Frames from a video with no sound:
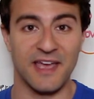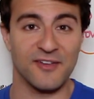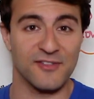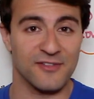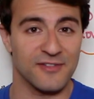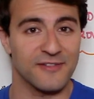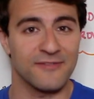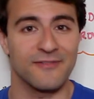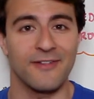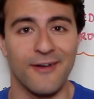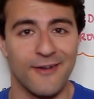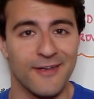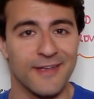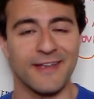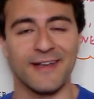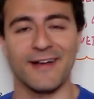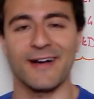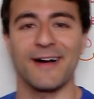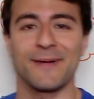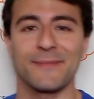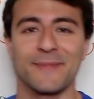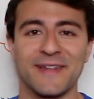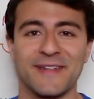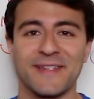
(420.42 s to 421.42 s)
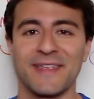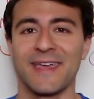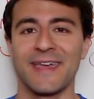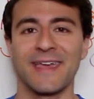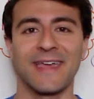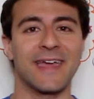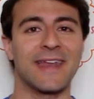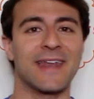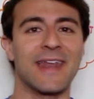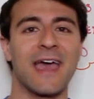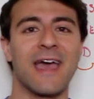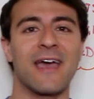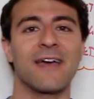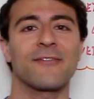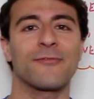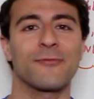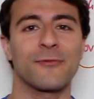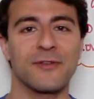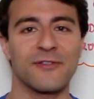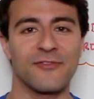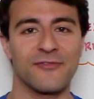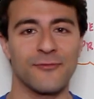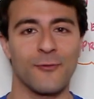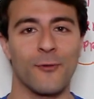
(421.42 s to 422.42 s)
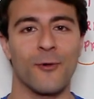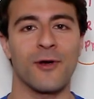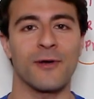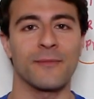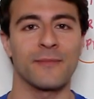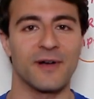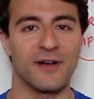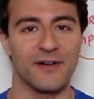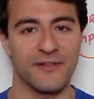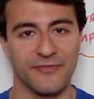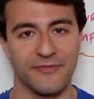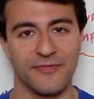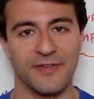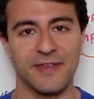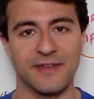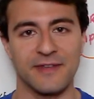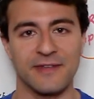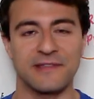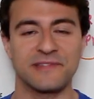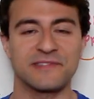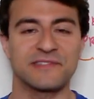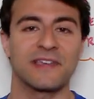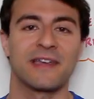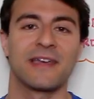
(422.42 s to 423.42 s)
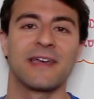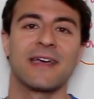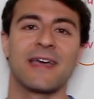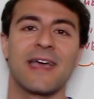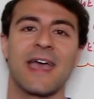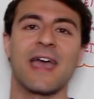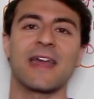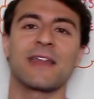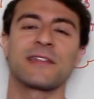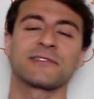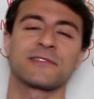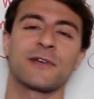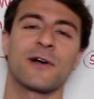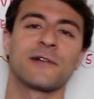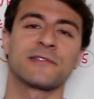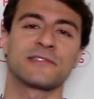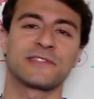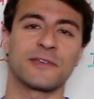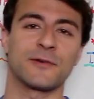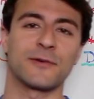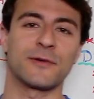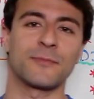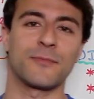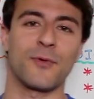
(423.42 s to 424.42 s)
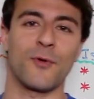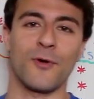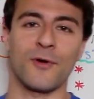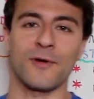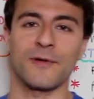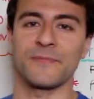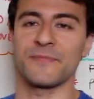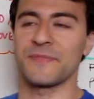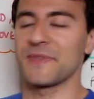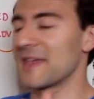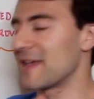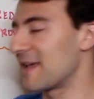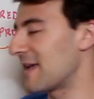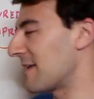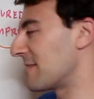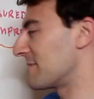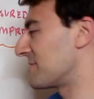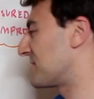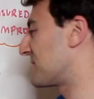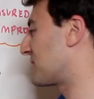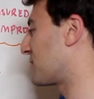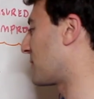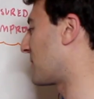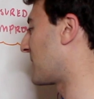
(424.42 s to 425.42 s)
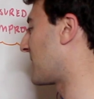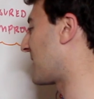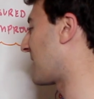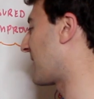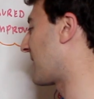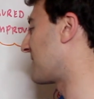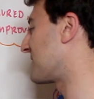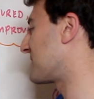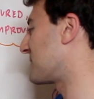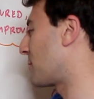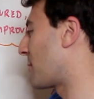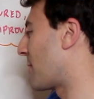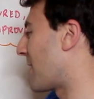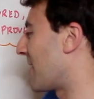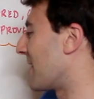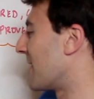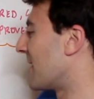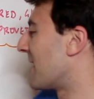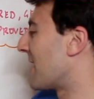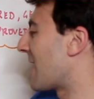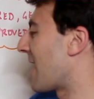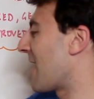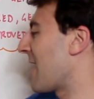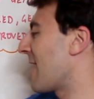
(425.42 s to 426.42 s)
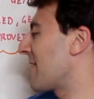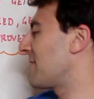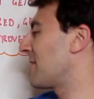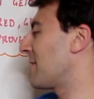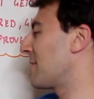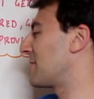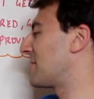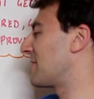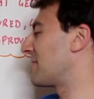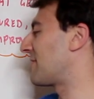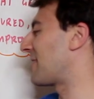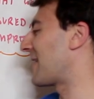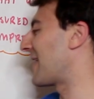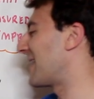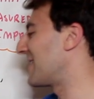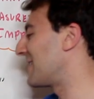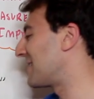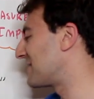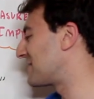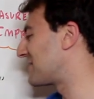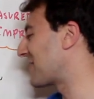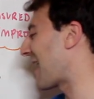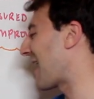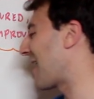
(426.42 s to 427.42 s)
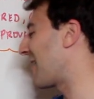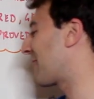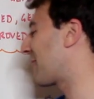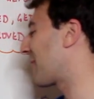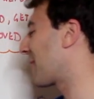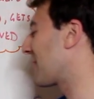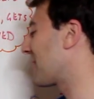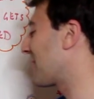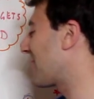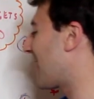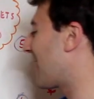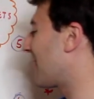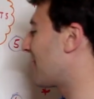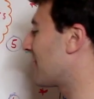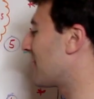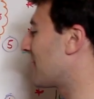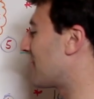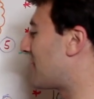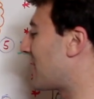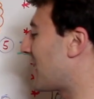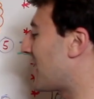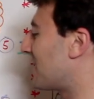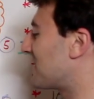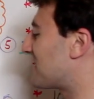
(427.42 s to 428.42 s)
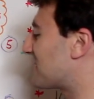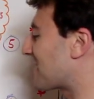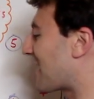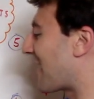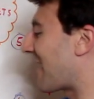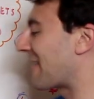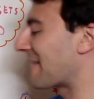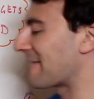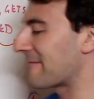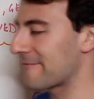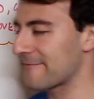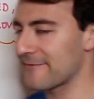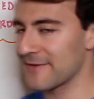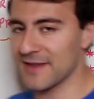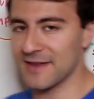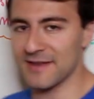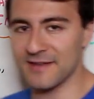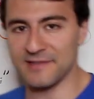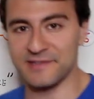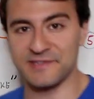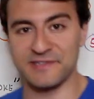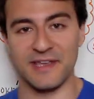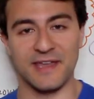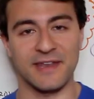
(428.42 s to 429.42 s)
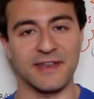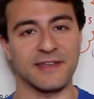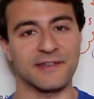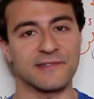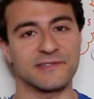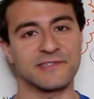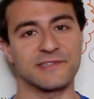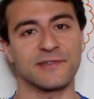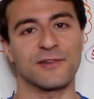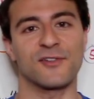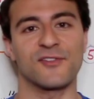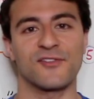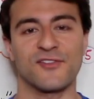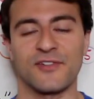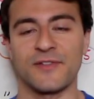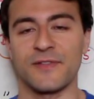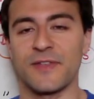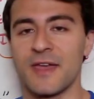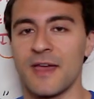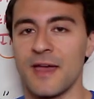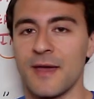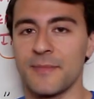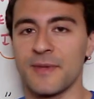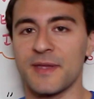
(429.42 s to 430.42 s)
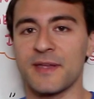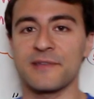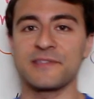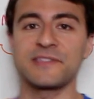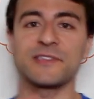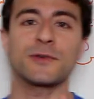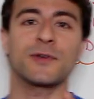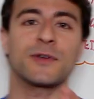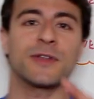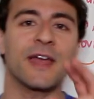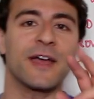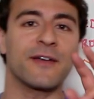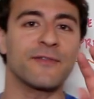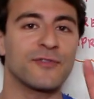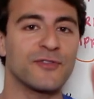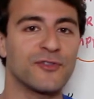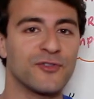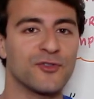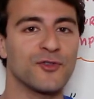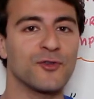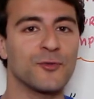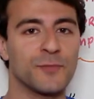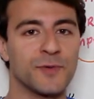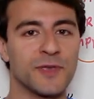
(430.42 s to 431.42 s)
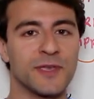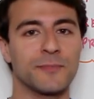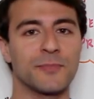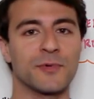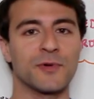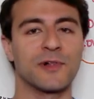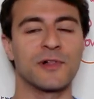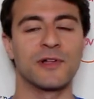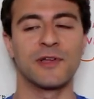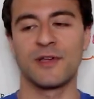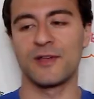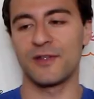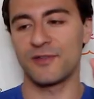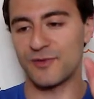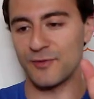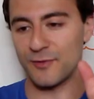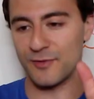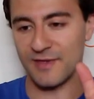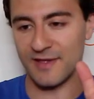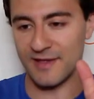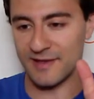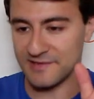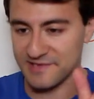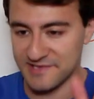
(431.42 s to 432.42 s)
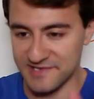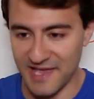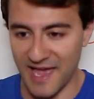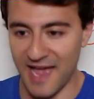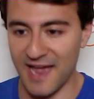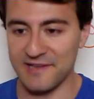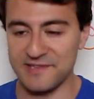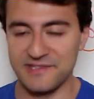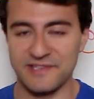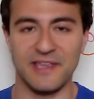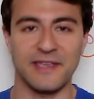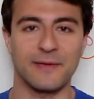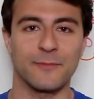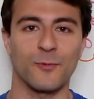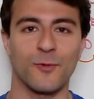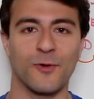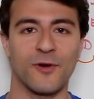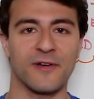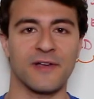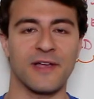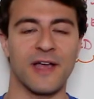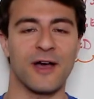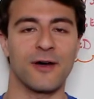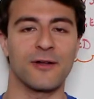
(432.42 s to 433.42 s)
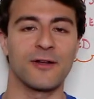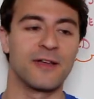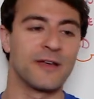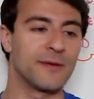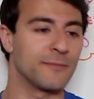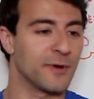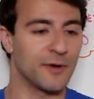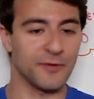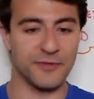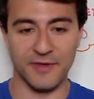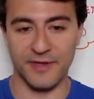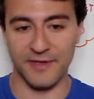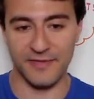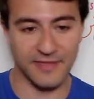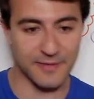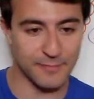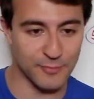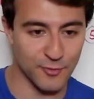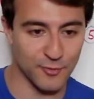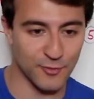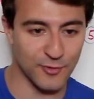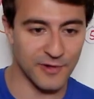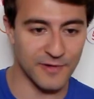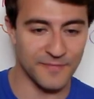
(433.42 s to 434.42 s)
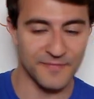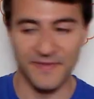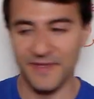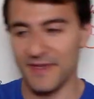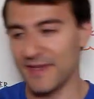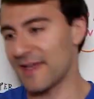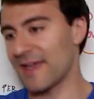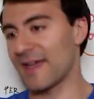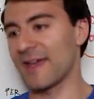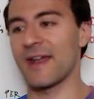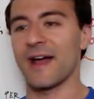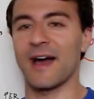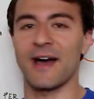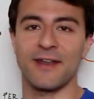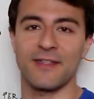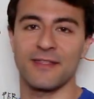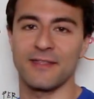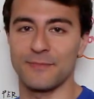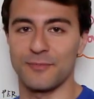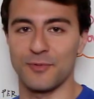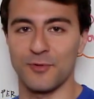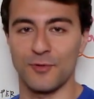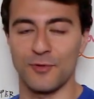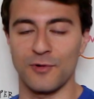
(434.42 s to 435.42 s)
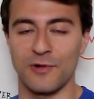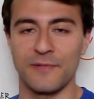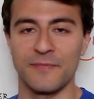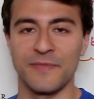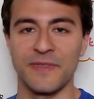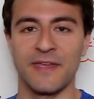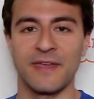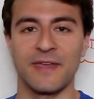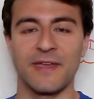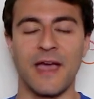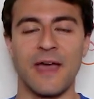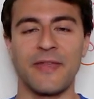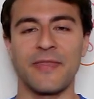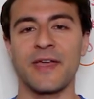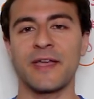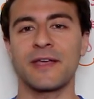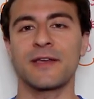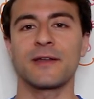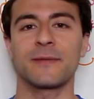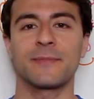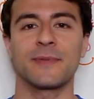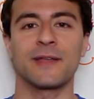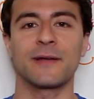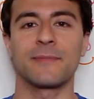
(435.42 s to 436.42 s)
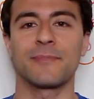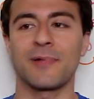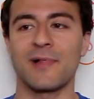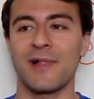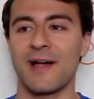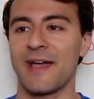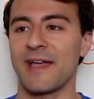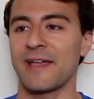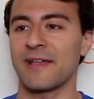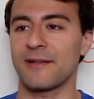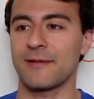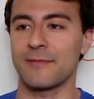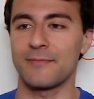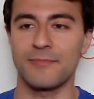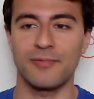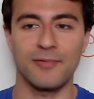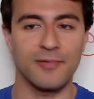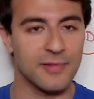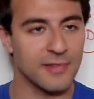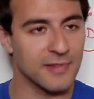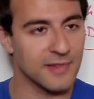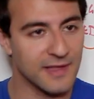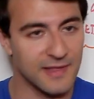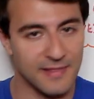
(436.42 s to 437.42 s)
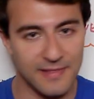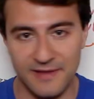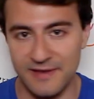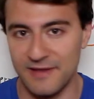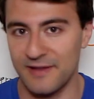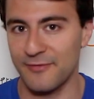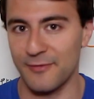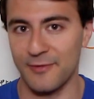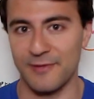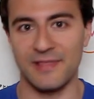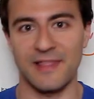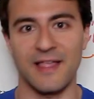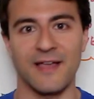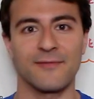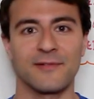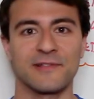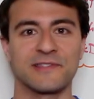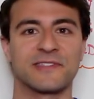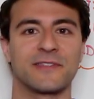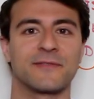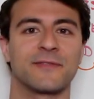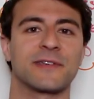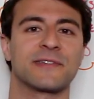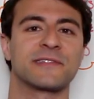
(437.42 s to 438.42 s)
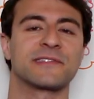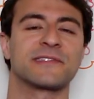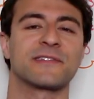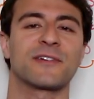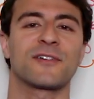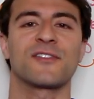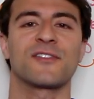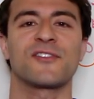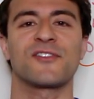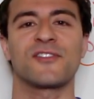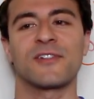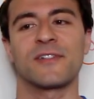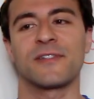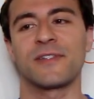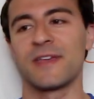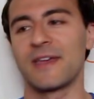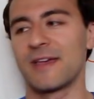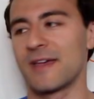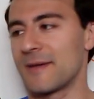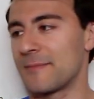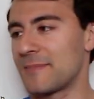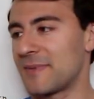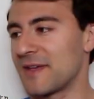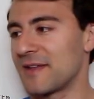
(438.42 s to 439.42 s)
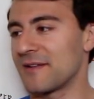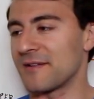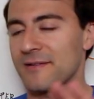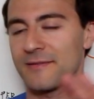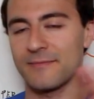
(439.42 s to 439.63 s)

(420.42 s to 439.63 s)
actually very common in every form of fitness, and it's also important in swimming as well. I have here defined as effort level based on fitness and exertion, because you can have two people do the exact same workout, both in the pool and out of the pool, and they could be applying completely different levels of exertion, be in